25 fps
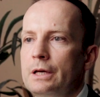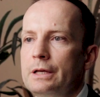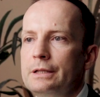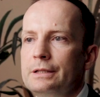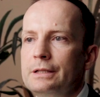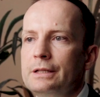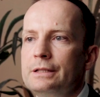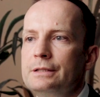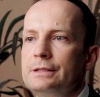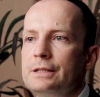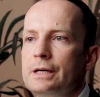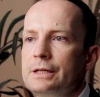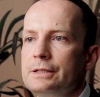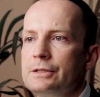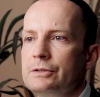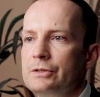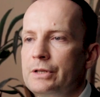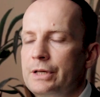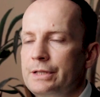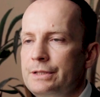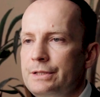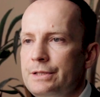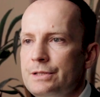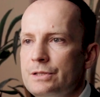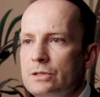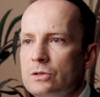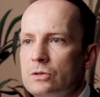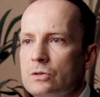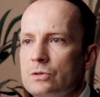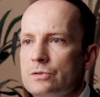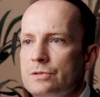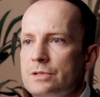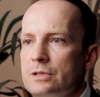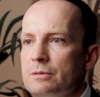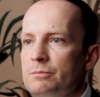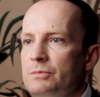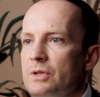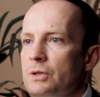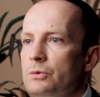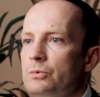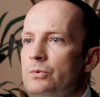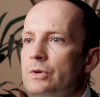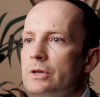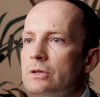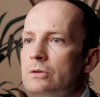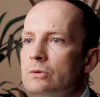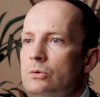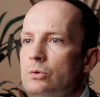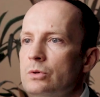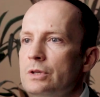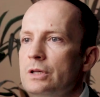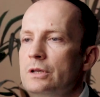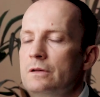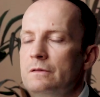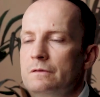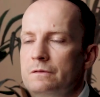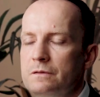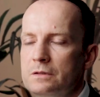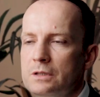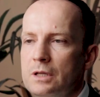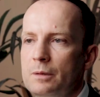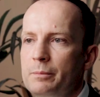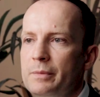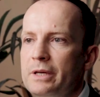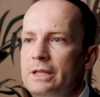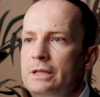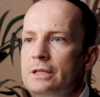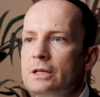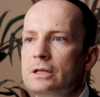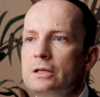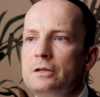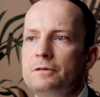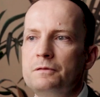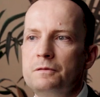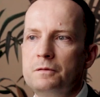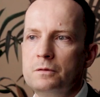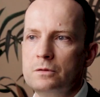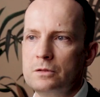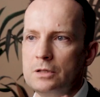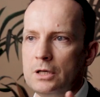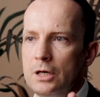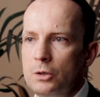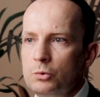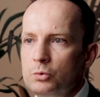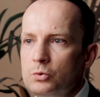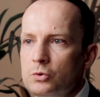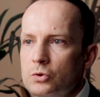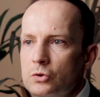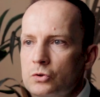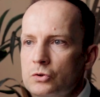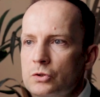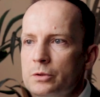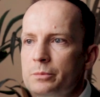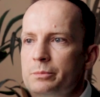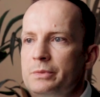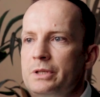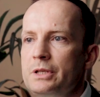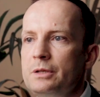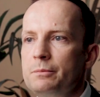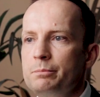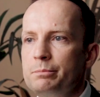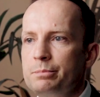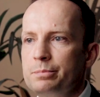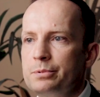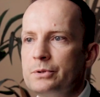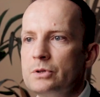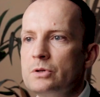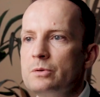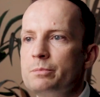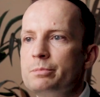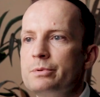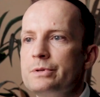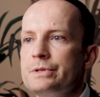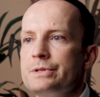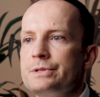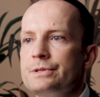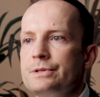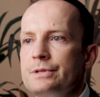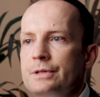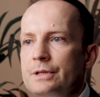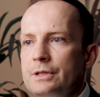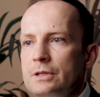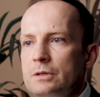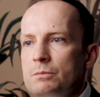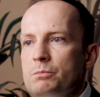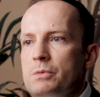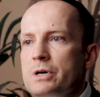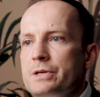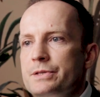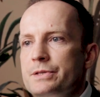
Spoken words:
And then Daniel had this concept that we are looking fundamentally for autonomy, purpose, and